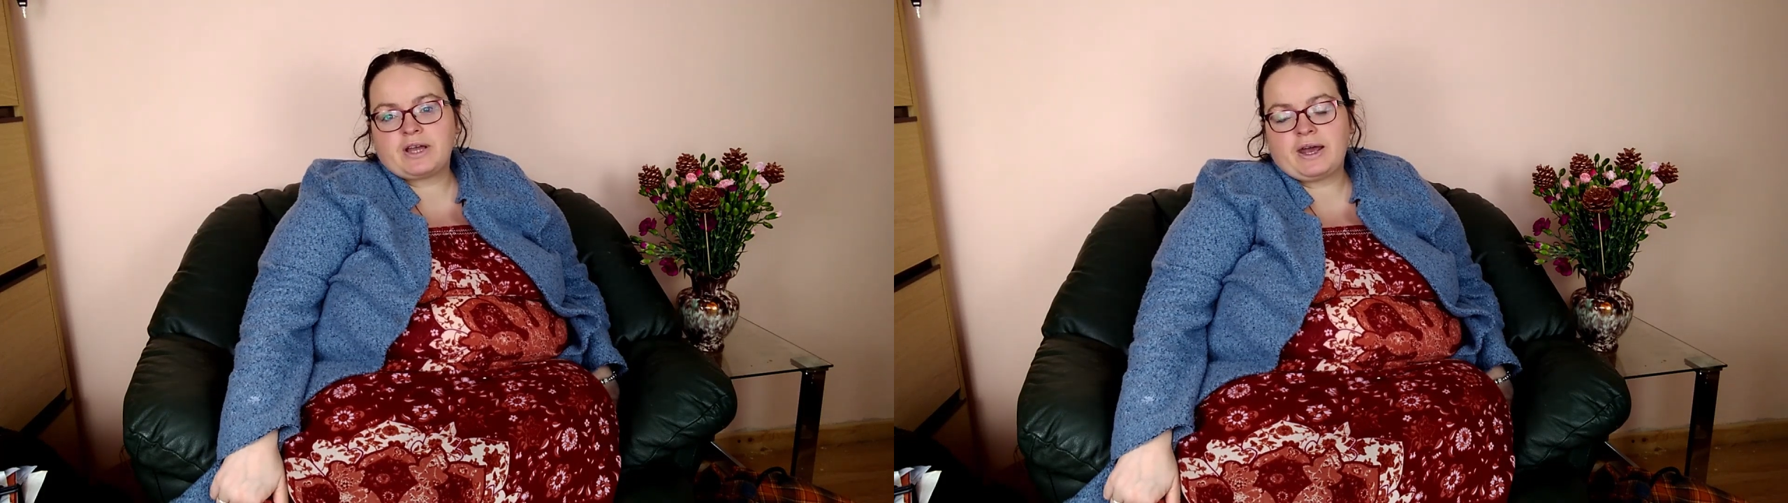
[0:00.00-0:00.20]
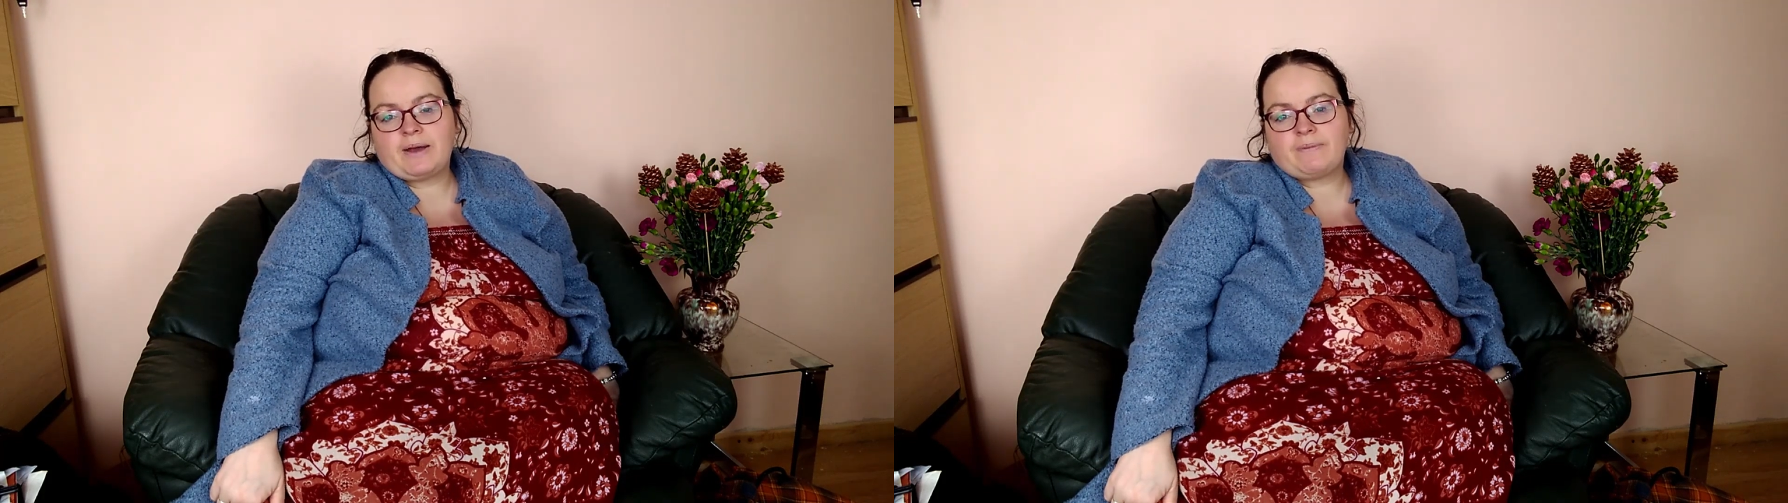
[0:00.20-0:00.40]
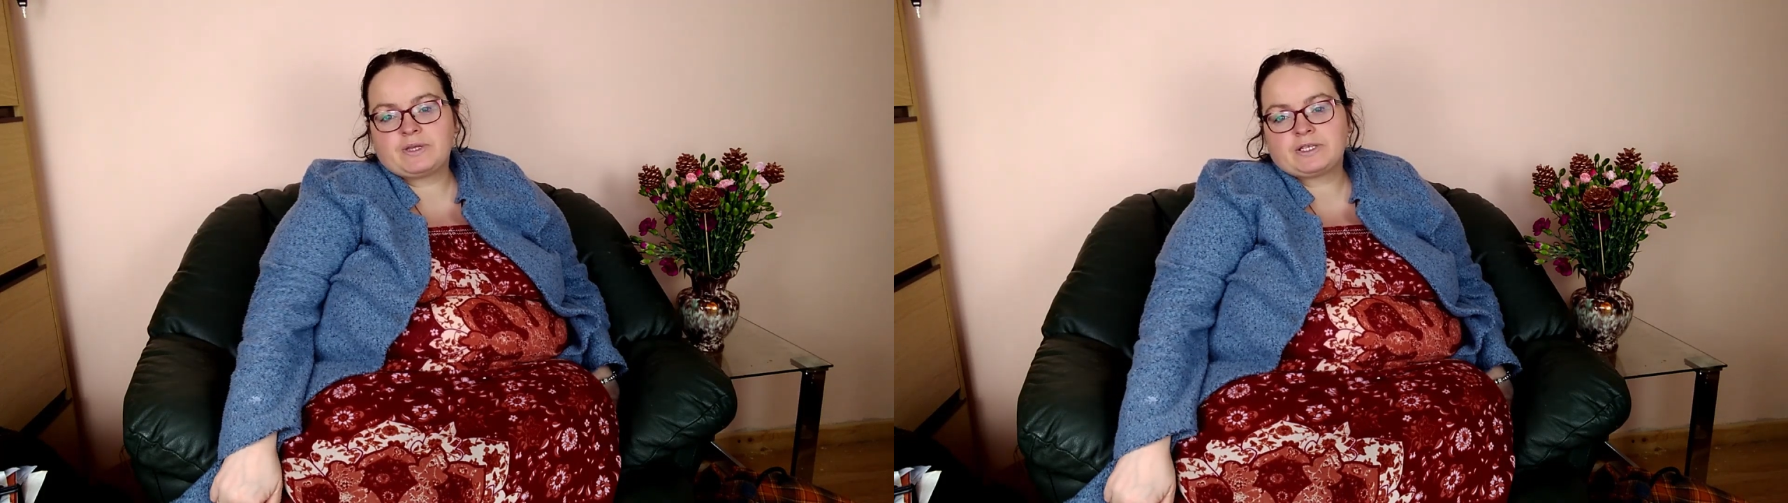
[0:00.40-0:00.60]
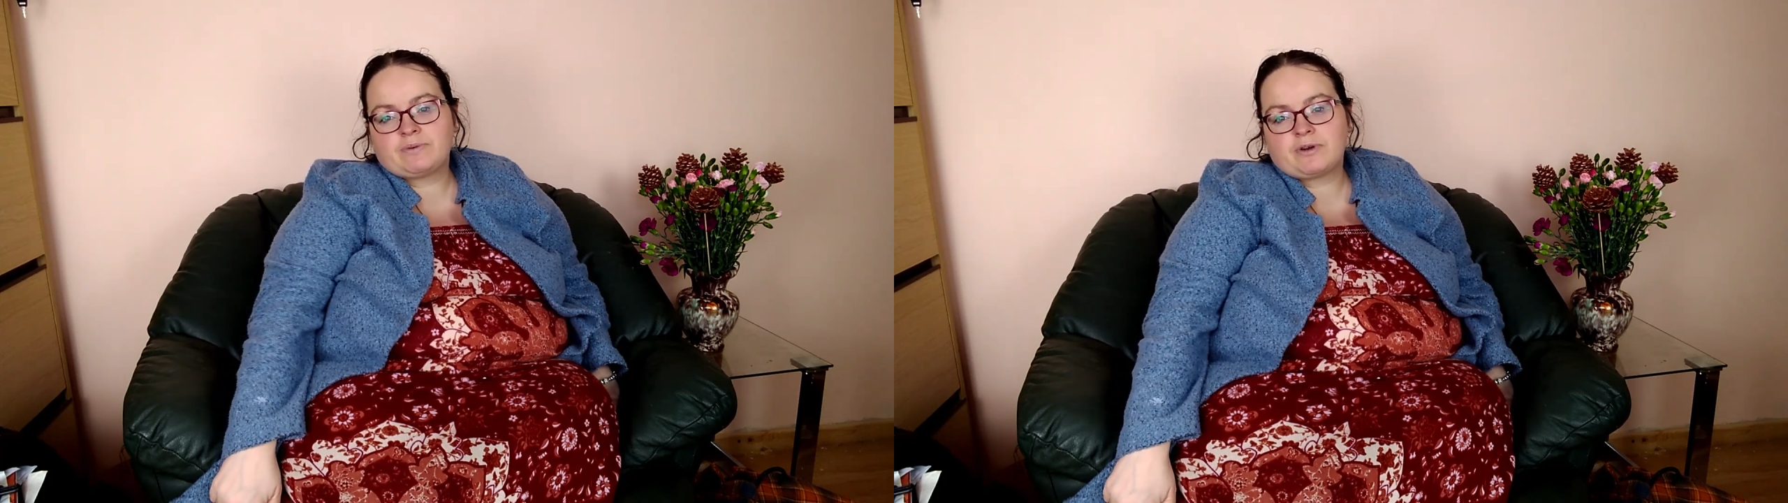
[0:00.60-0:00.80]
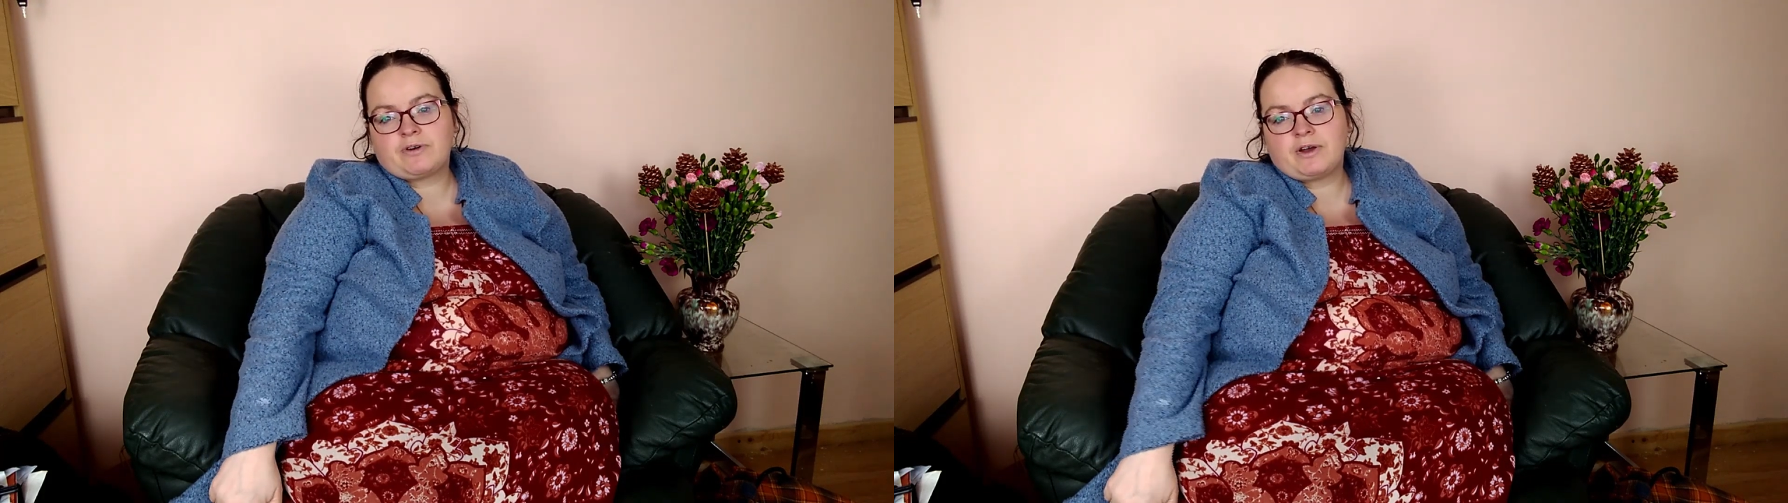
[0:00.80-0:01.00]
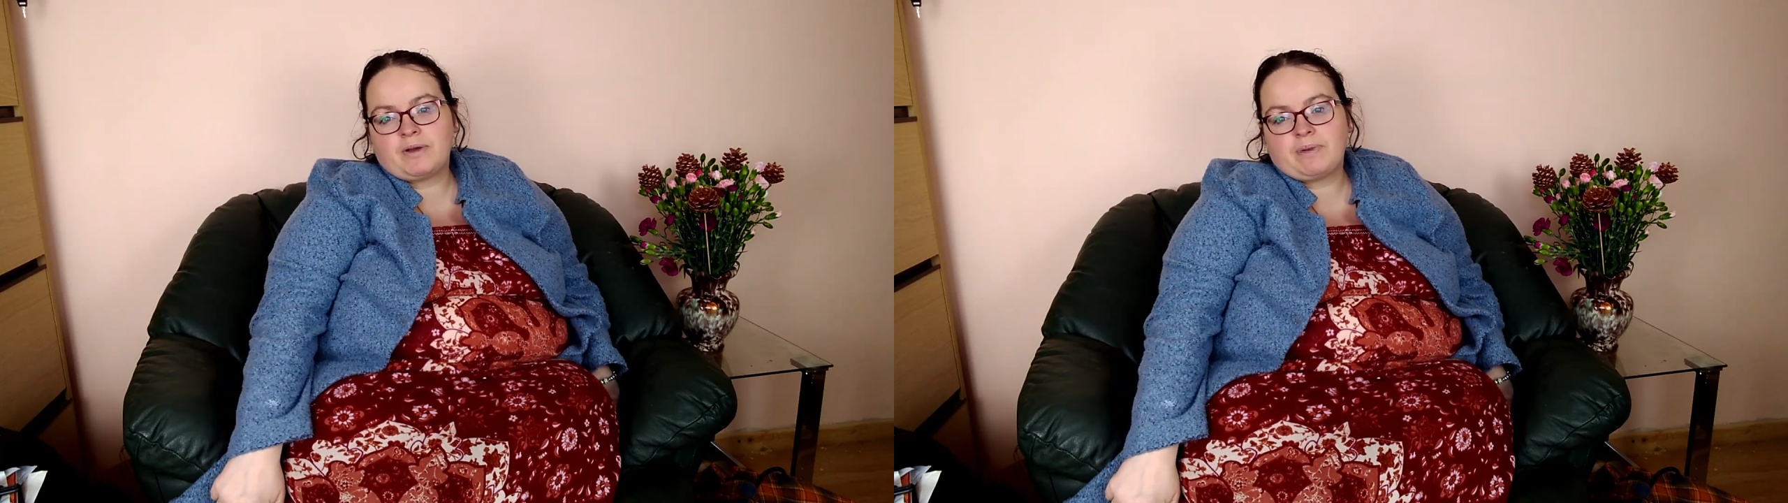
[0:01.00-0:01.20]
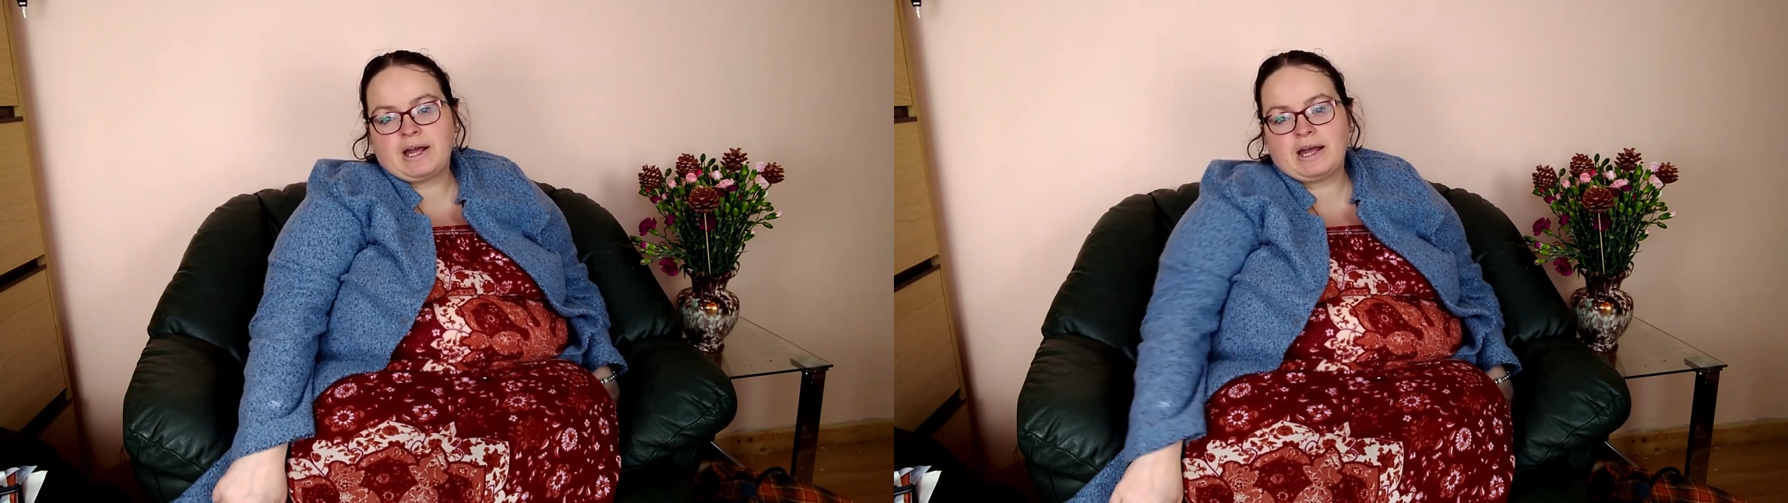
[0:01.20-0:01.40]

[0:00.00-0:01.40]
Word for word: um, a subscribe